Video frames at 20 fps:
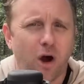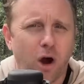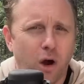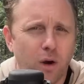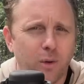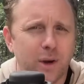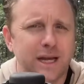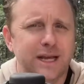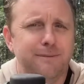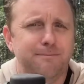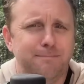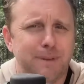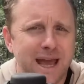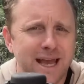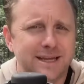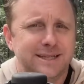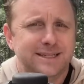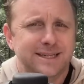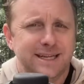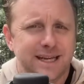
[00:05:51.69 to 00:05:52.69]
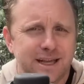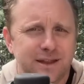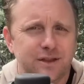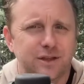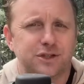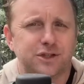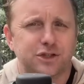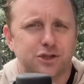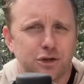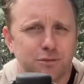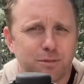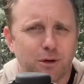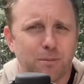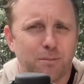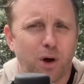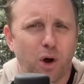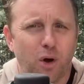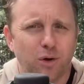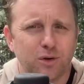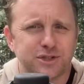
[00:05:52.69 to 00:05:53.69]
already baked in the Super
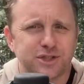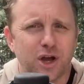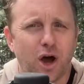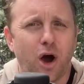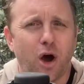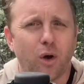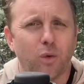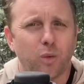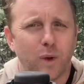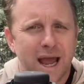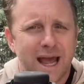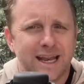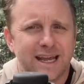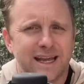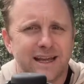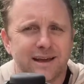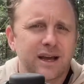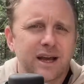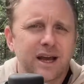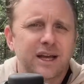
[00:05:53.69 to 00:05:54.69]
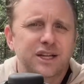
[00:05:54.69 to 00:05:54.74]
Bowls already.